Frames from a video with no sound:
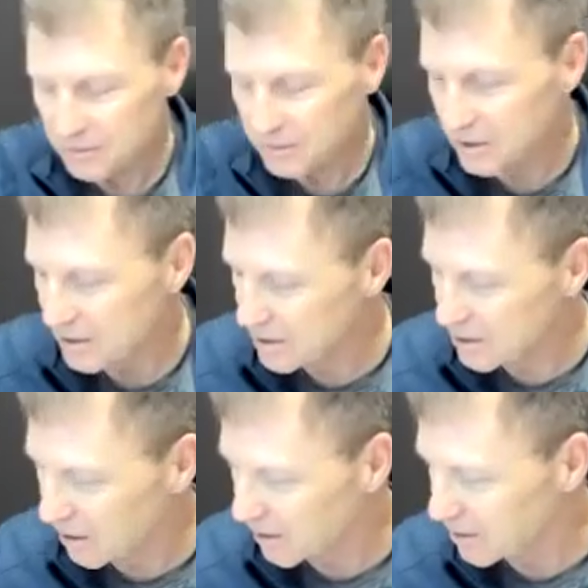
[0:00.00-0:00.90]
the
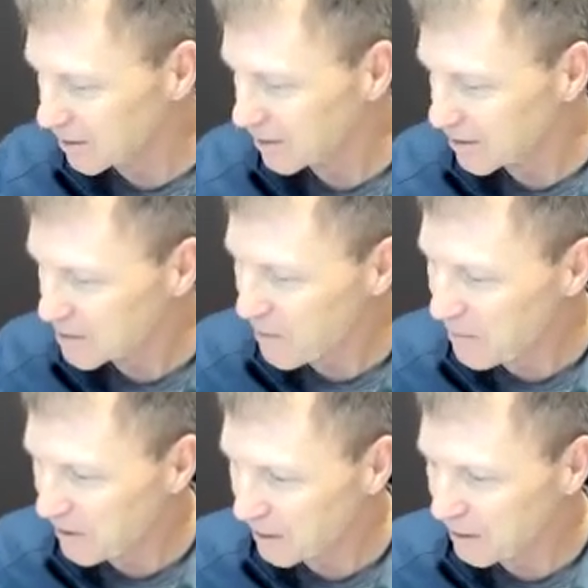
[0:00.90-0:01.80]
target, it's
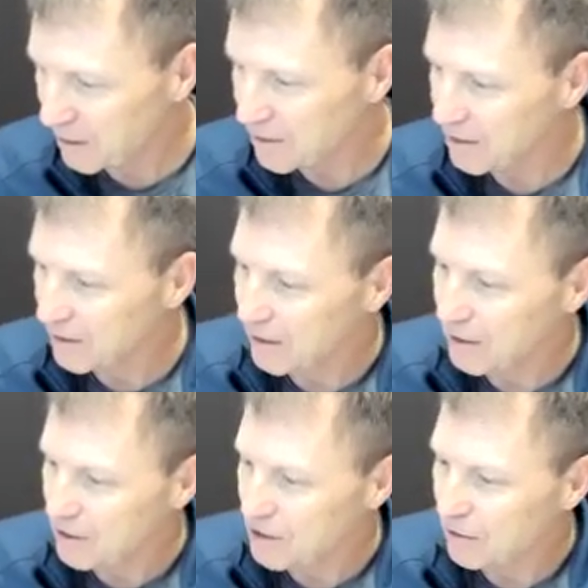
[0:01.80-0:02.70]
maybe a
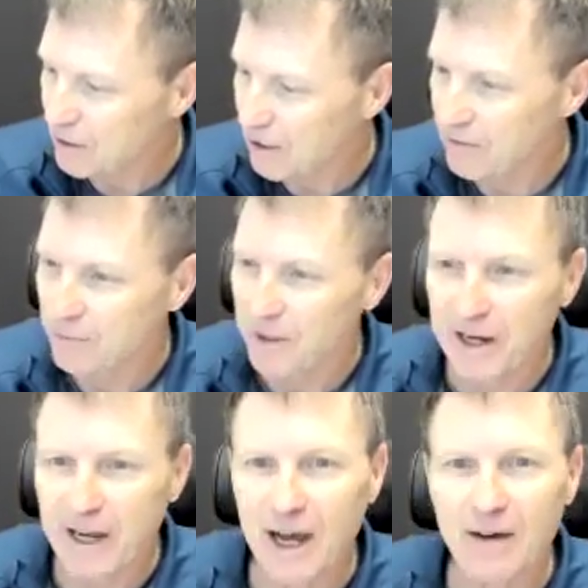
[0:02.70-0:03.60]
little too clever
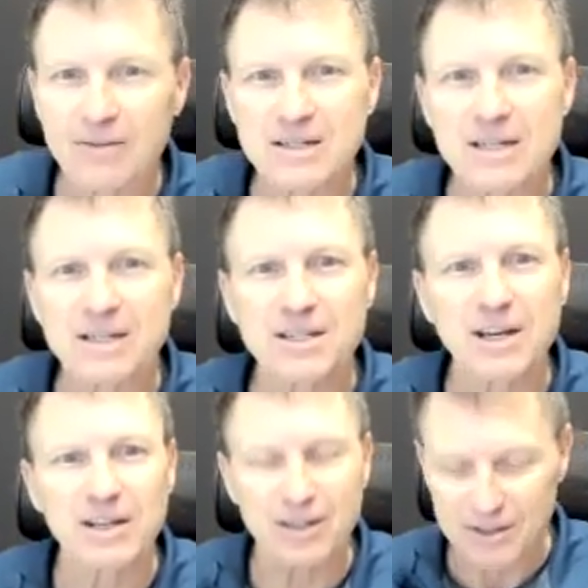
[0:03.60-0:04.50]
by a half, as they
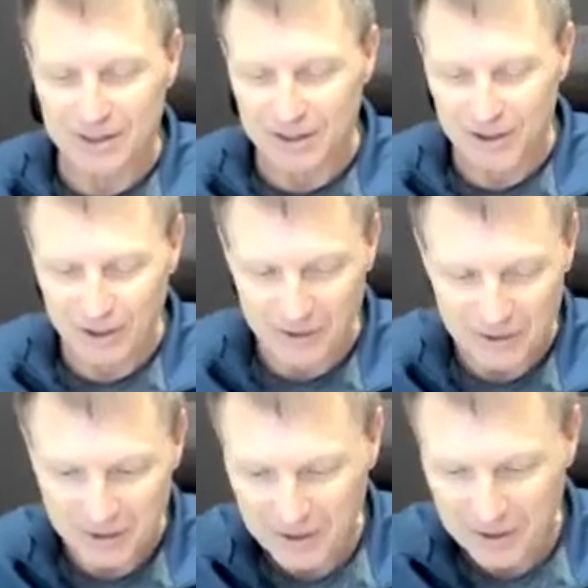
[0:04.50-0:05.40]
say. I think,
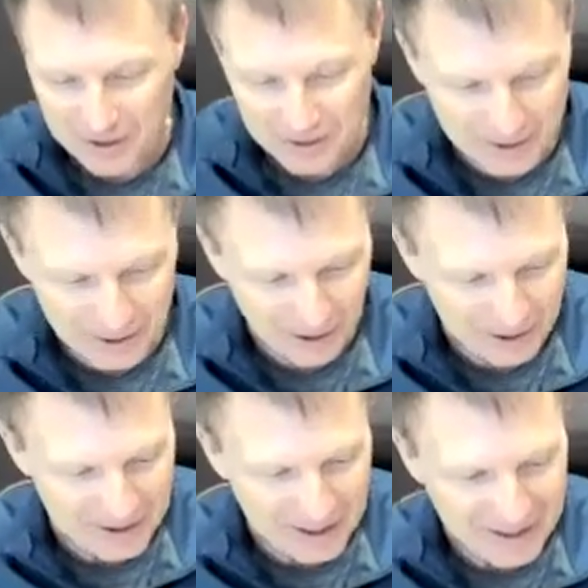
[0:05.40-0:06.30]
the
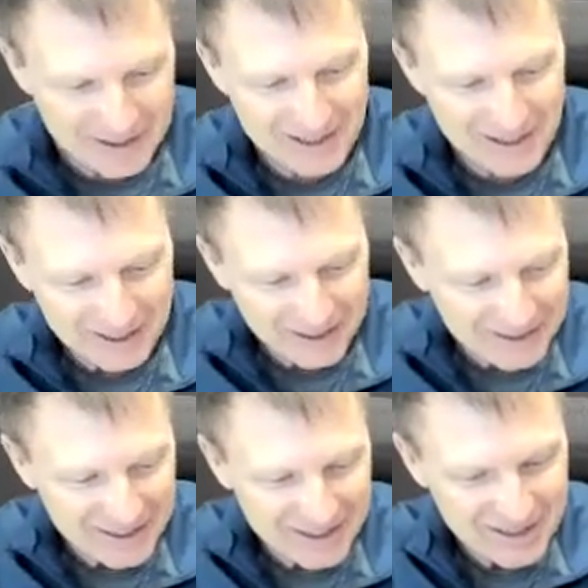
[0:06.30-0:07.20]
target
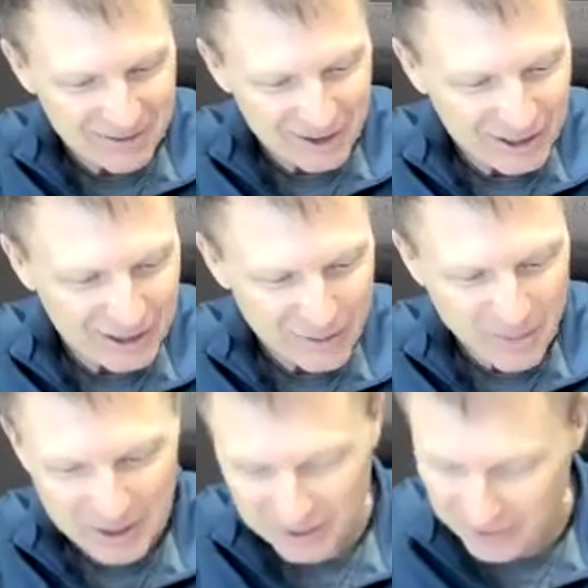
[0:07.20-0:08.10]
doesn't really get the
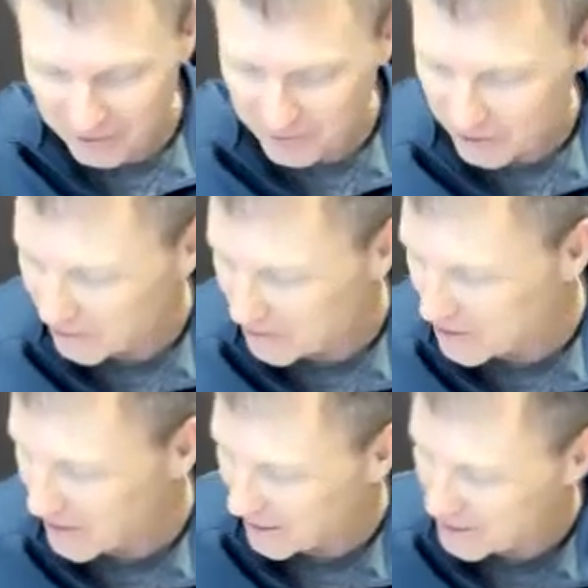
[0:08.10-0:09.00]
benefit of all
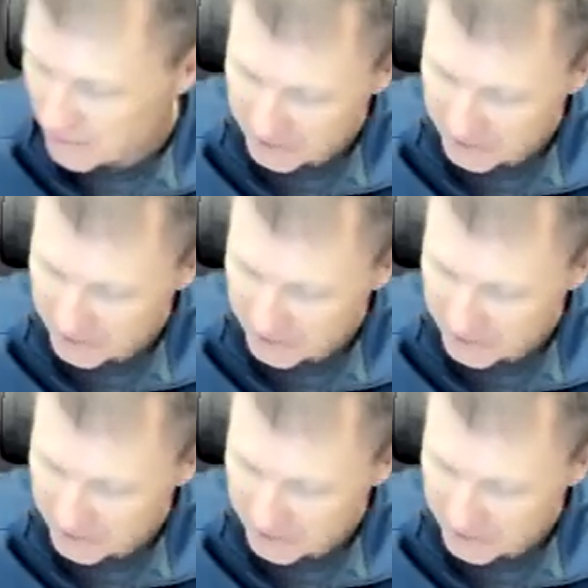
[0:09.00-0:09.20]
those tax